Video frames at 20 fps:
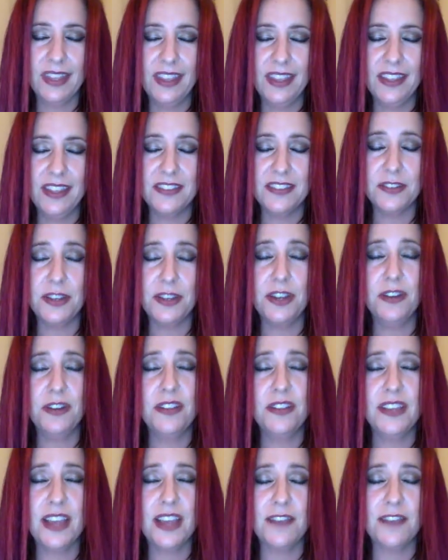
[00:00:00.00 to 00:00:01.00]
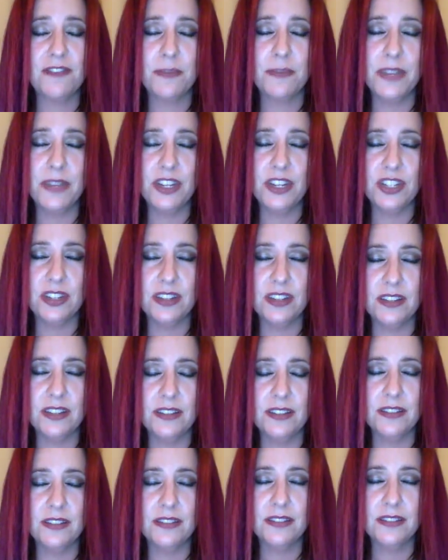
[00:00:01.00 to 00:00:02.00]
So here the affirmation
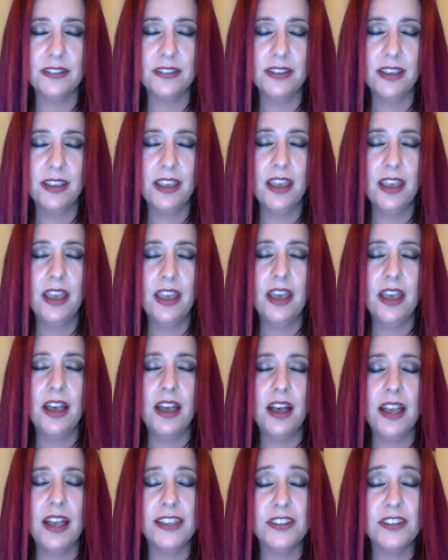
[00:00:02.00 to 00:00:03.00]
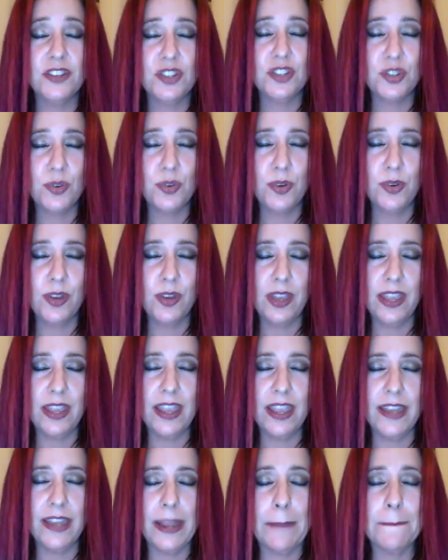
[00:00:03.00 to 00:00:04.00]
is, I enjoy
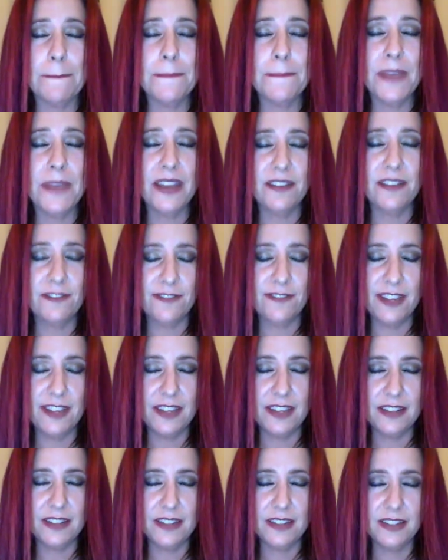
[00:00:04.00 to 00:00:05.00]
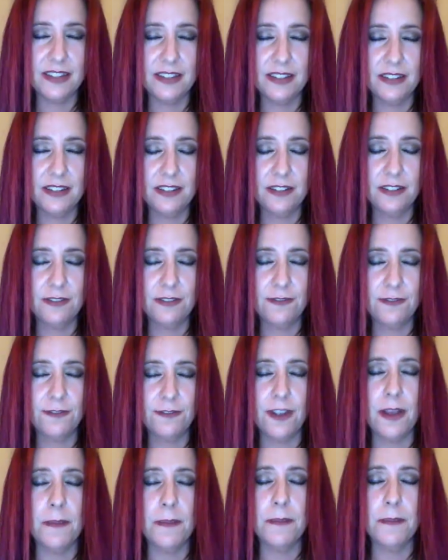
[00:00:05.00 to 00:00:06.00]
and I benefit
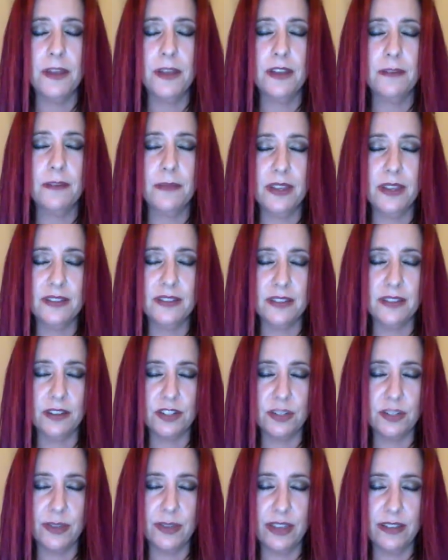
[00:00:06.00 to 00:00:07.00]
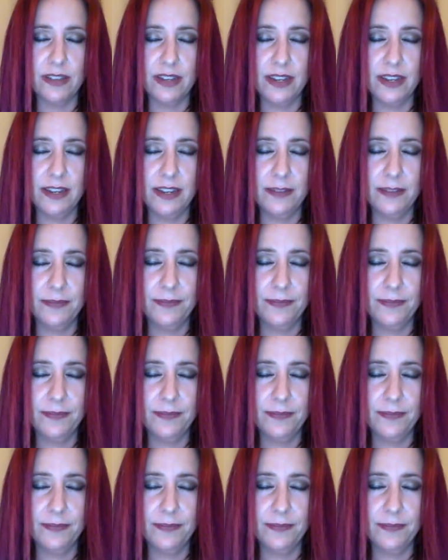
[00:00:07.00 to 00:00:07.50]
from my sexuality.